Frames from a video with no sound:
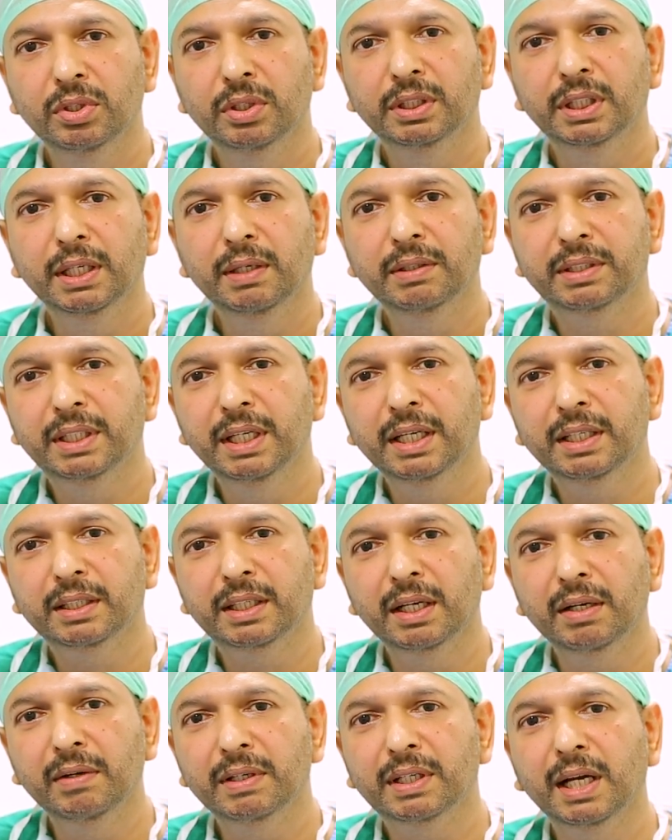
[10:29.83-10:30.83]
They
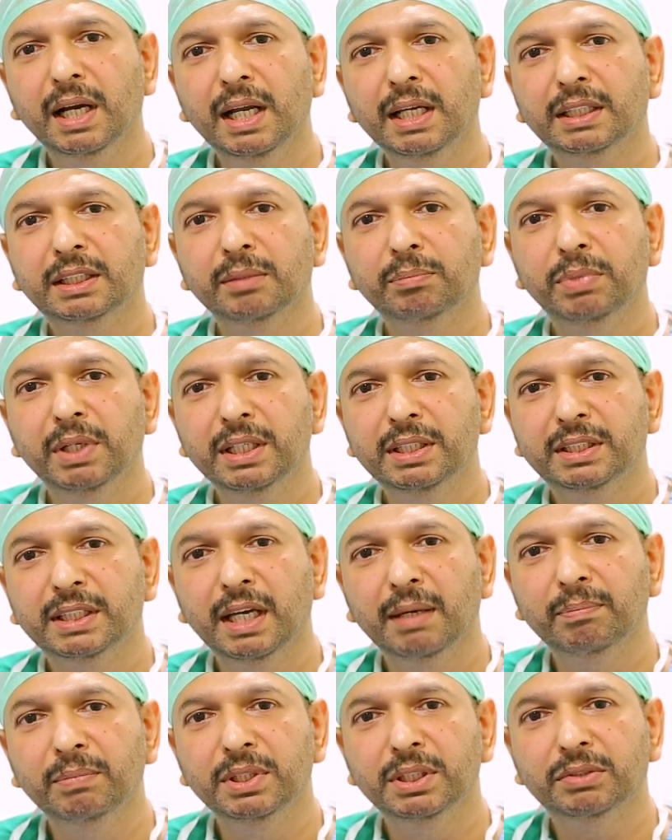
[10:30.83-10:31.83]
will collect the blood
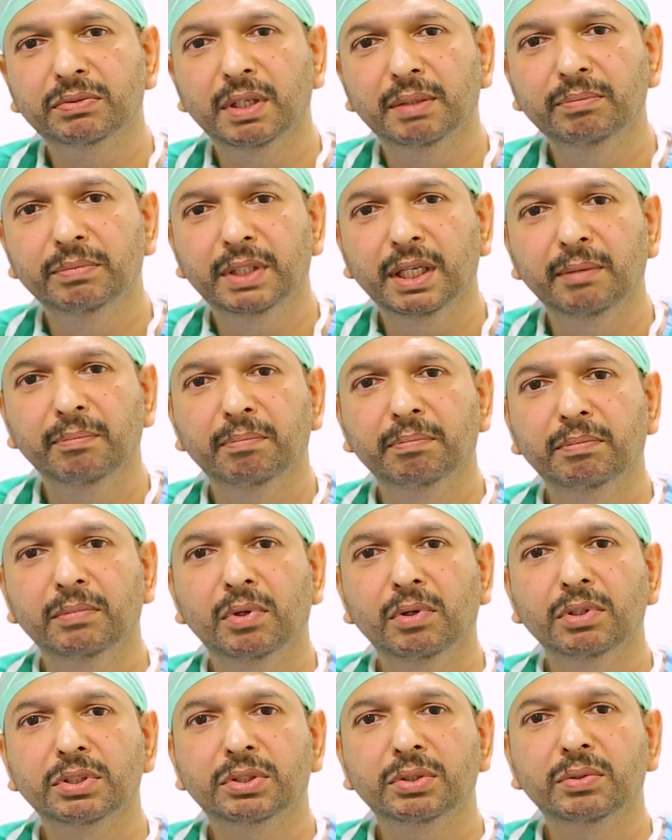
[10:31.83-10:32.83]
samples from them
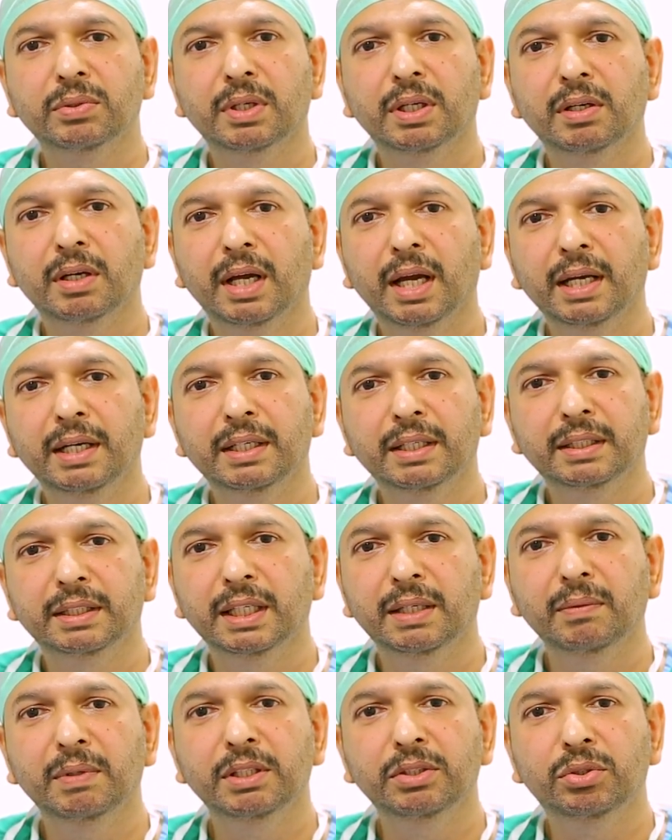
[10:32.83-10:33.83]
also and
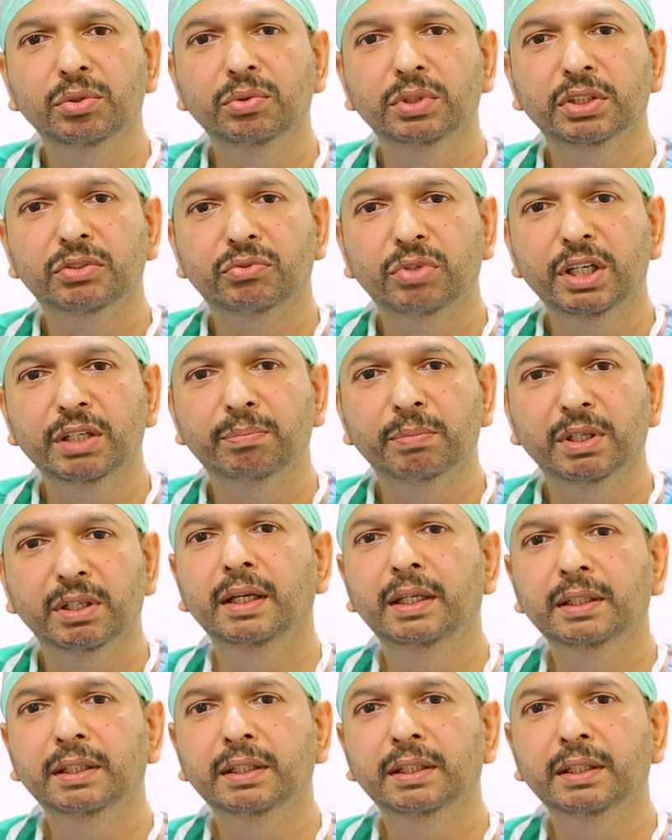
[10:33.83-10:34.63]
they will do the treatment.